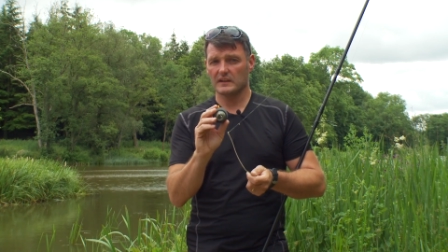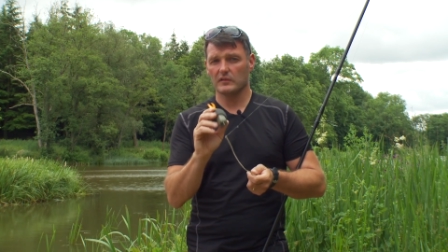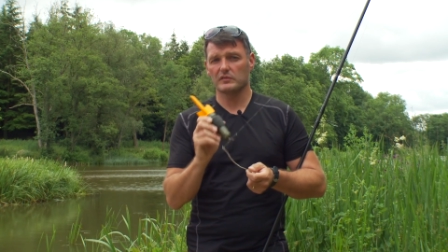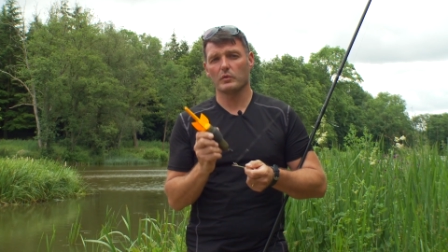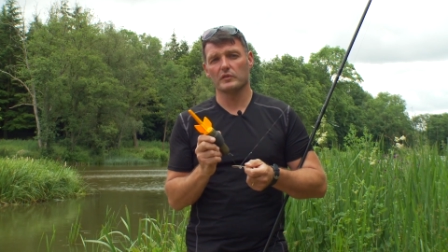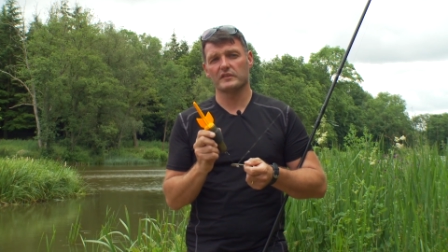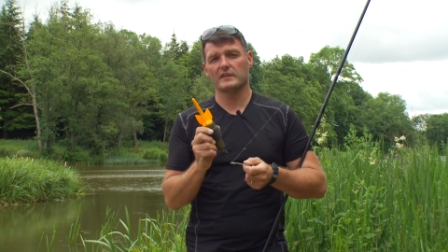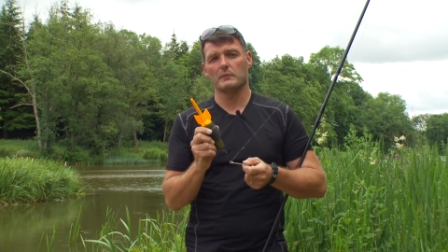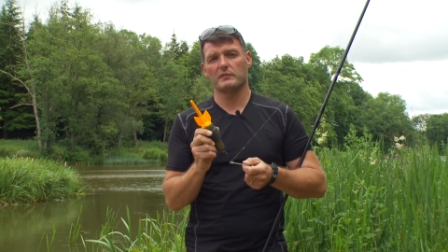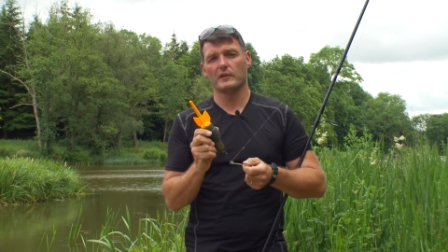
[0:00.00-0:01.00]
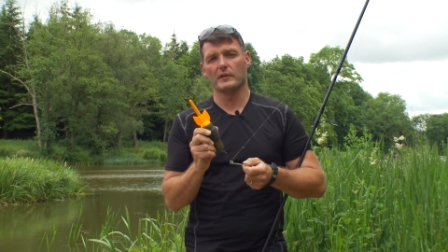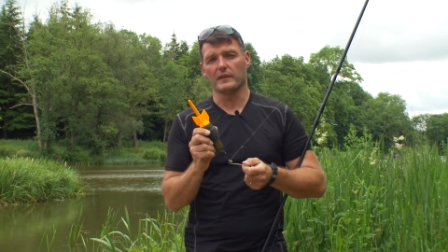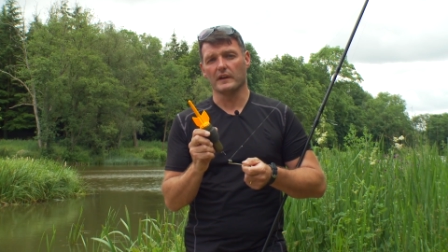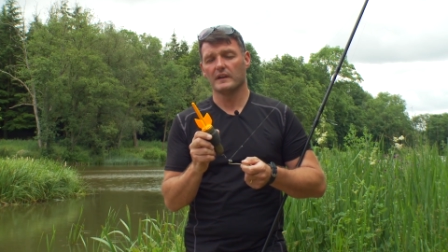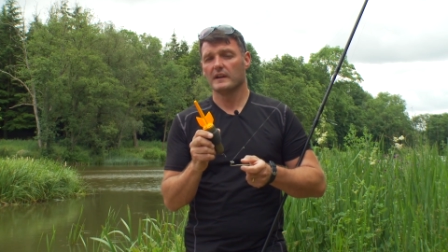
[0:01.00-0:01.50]
goes one step
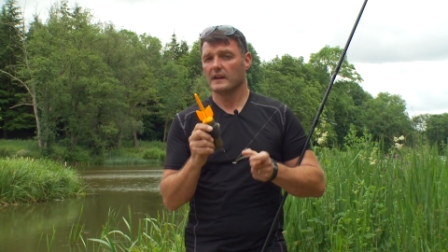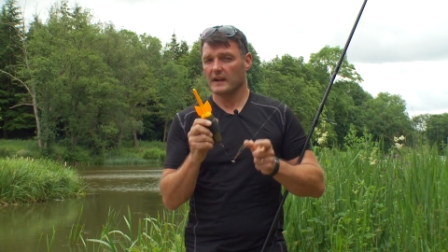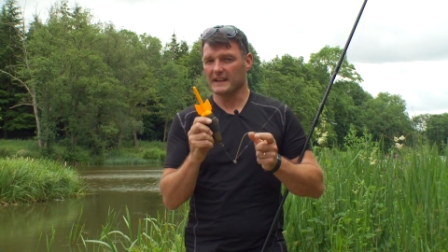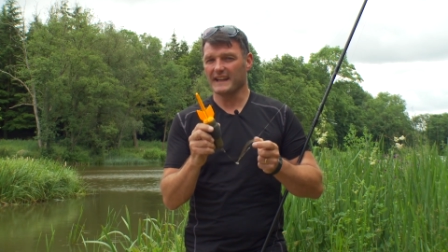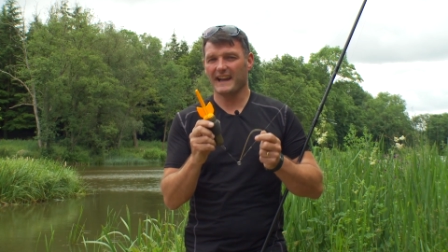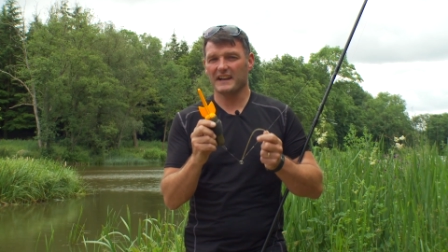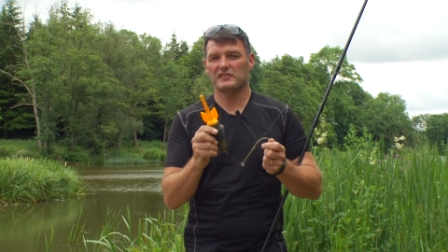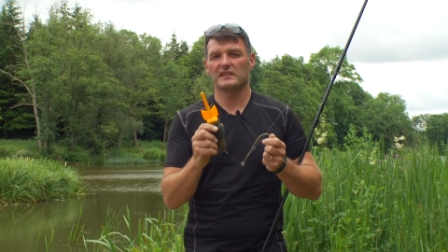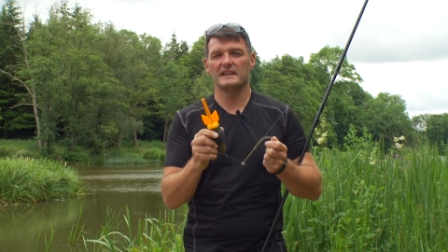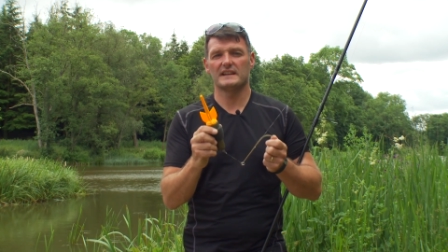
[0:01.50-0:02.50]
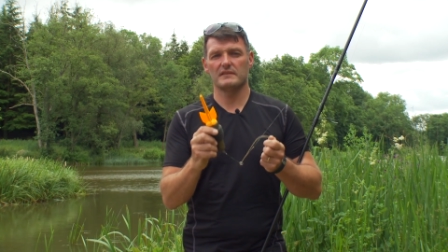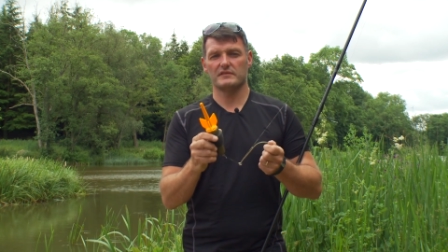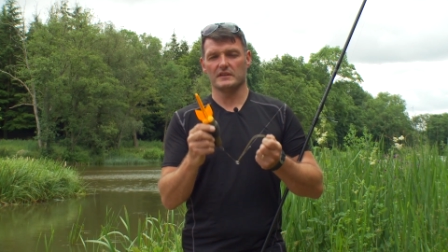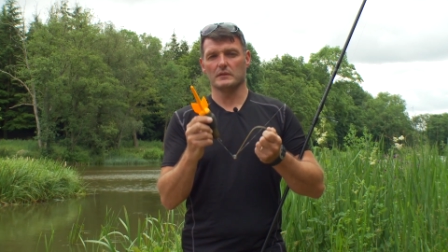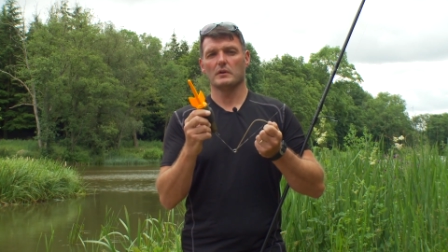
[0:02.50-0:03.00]
further and it actually
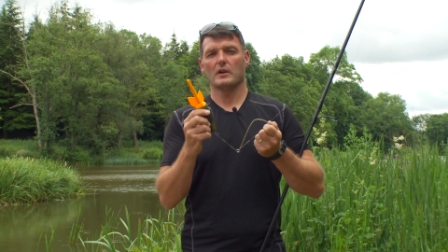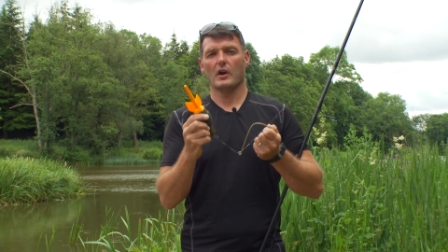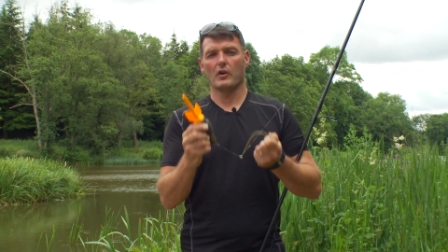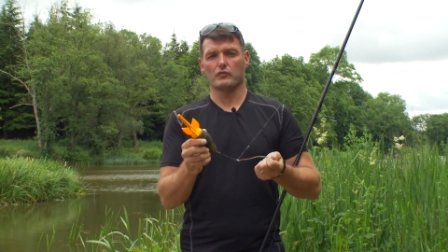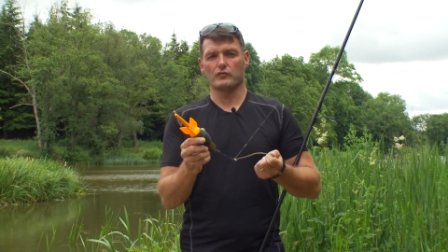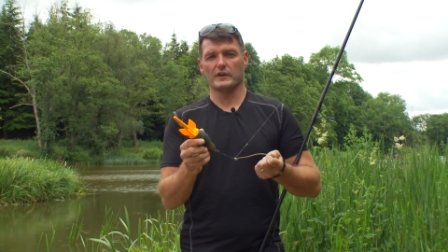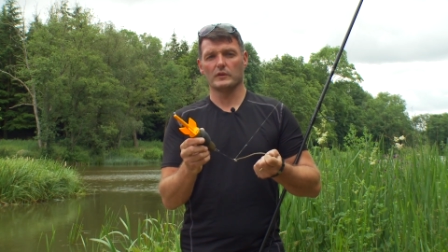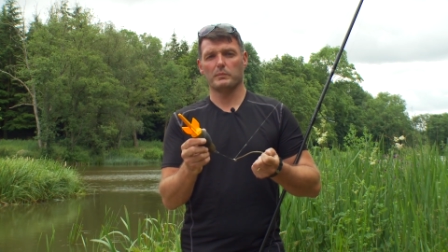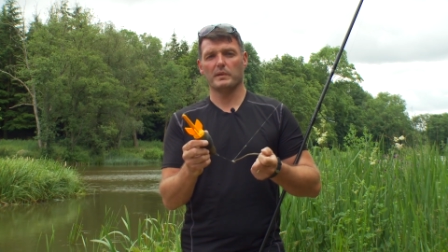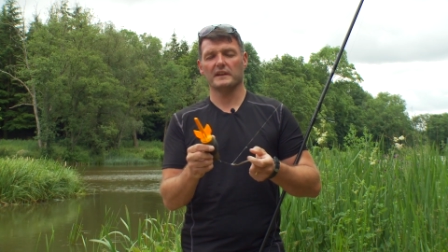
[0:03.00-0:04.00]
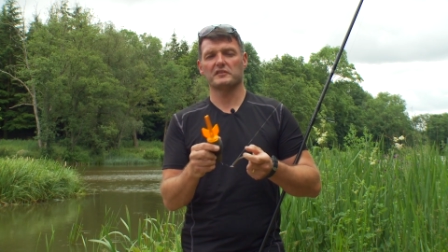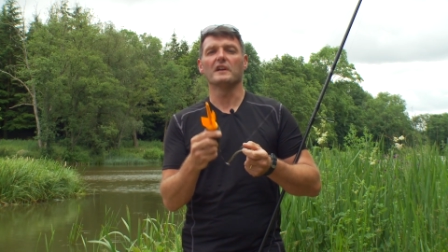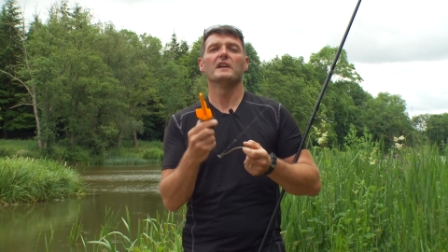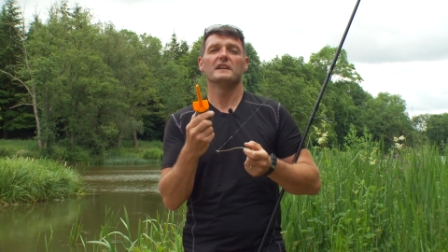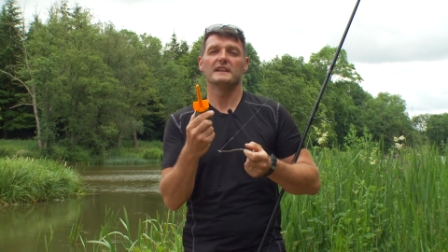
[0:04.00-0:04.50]
gives you a real picture.
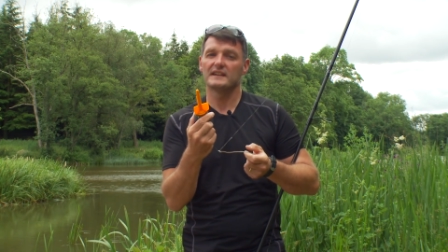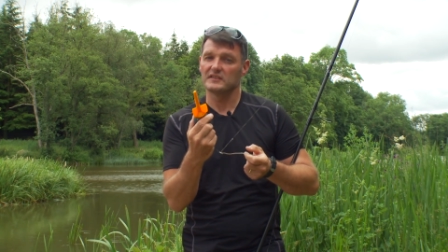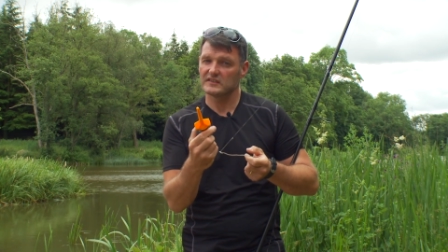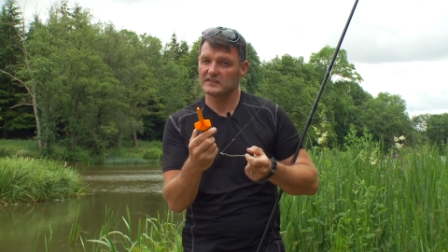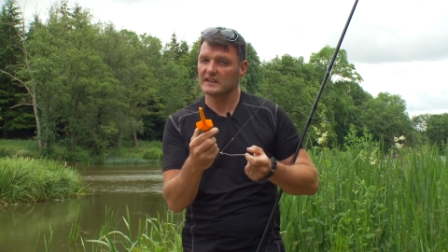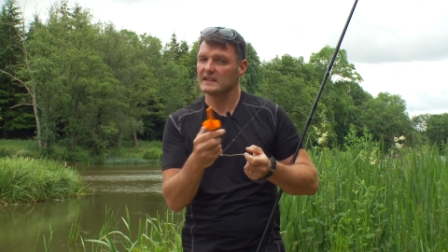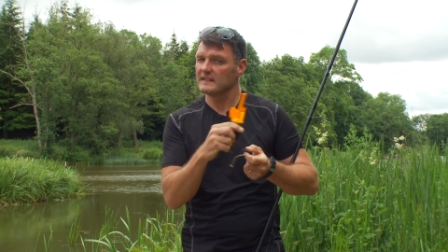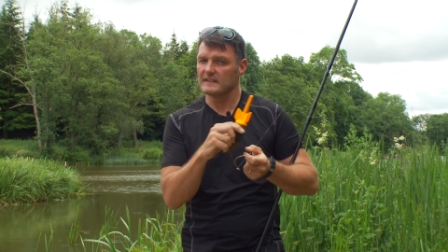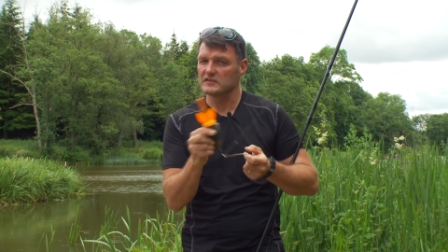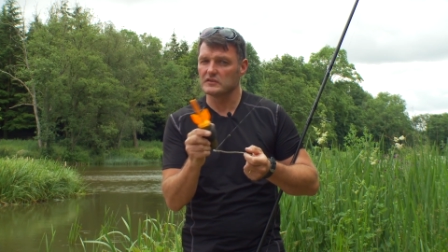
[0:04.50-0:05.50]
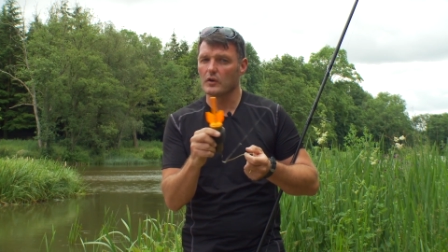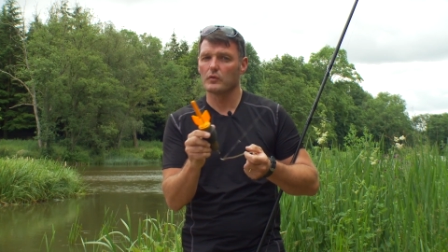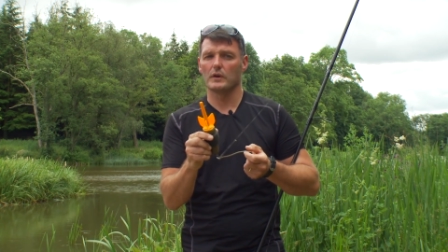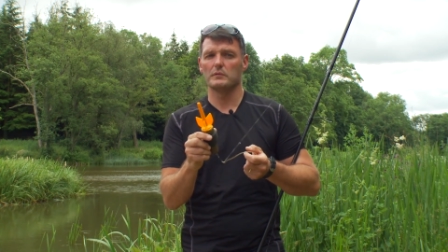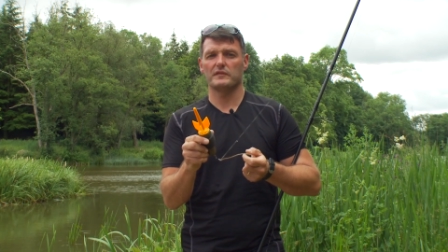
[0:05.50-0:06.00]
You can see it. There's no
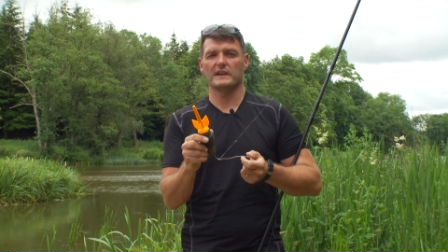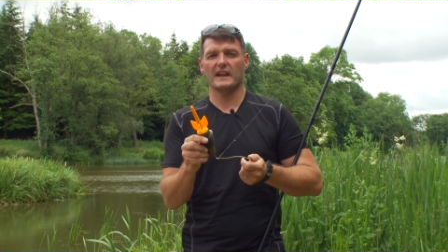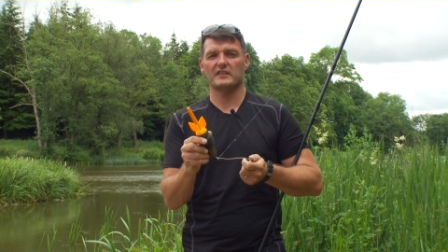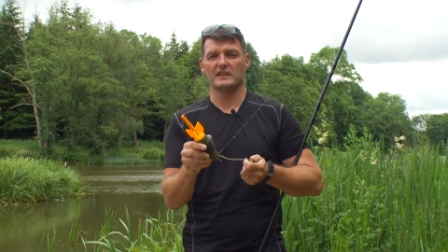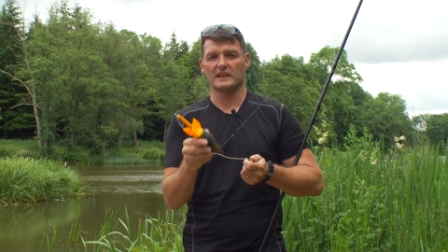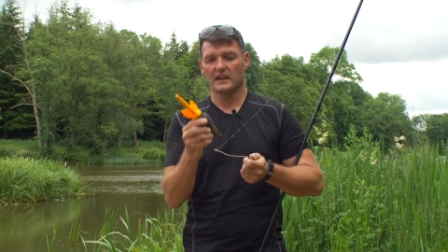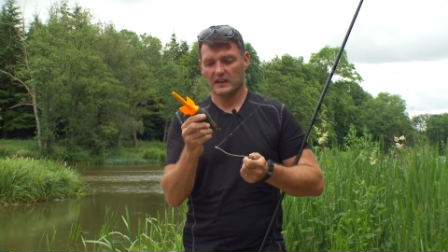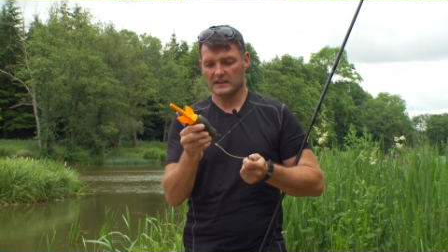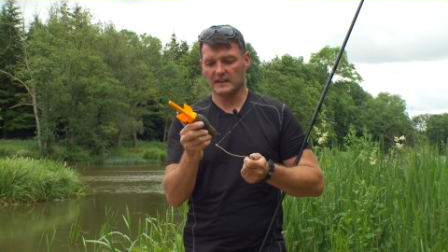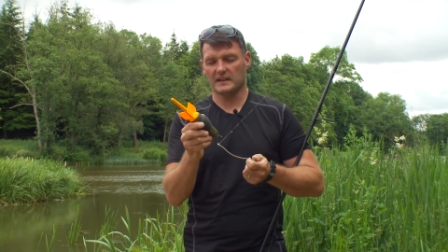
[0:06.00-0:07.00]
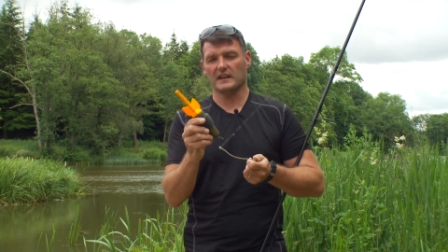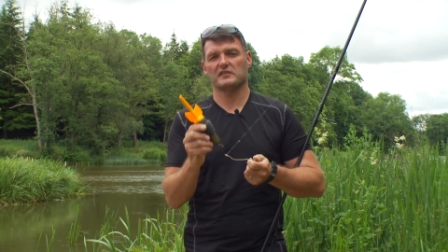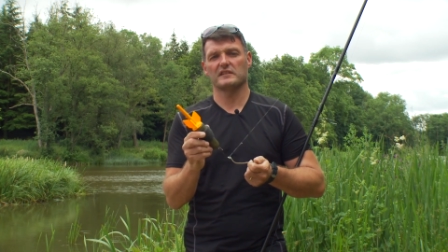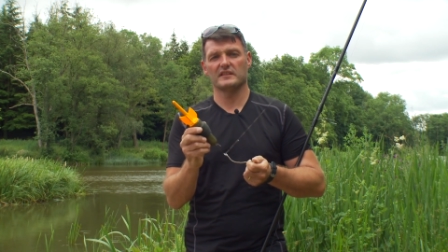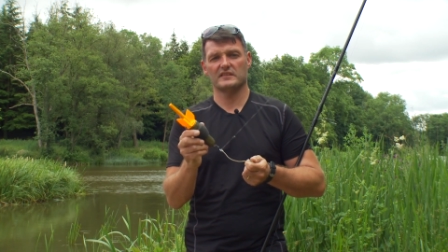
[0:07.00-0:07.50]
room for guessing. You can
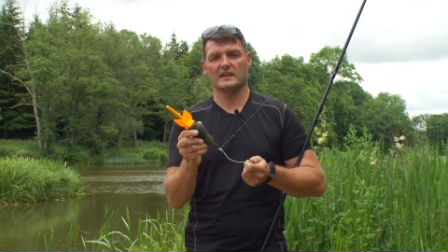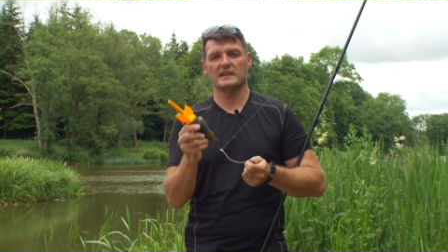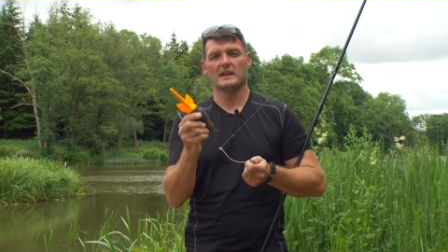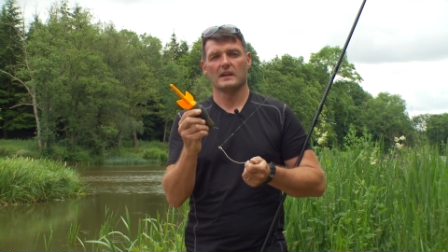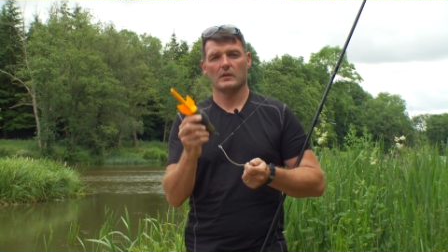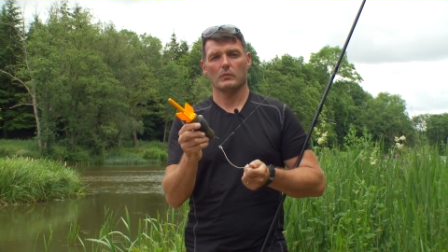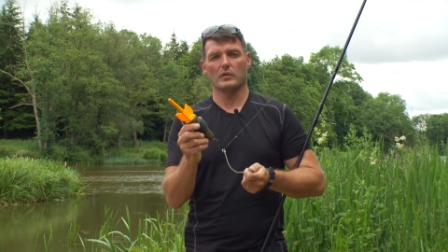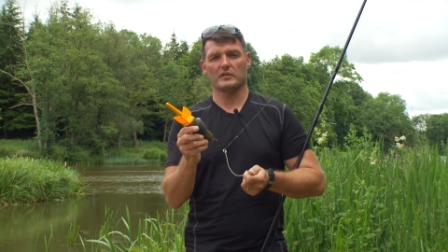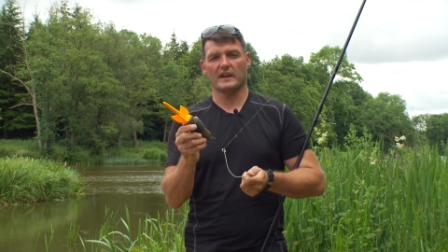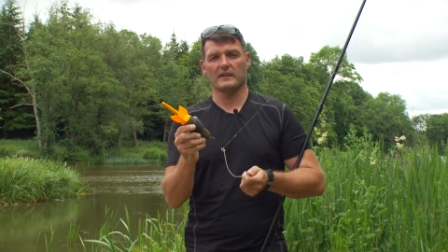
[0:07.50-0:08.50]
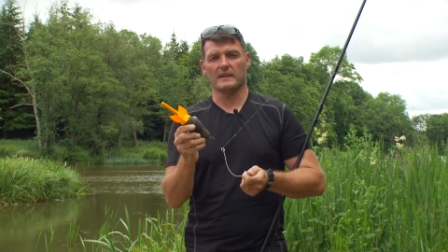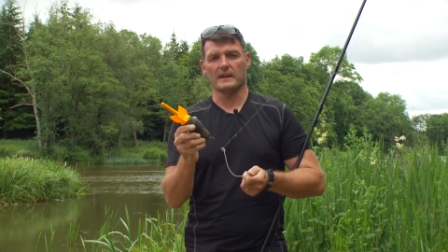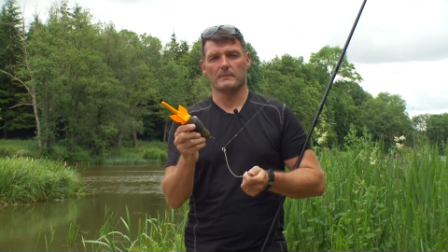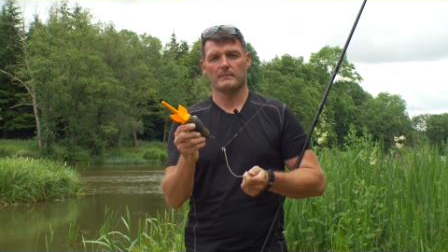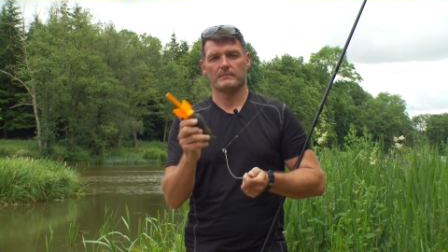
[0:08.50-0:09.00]
actually see what's out there.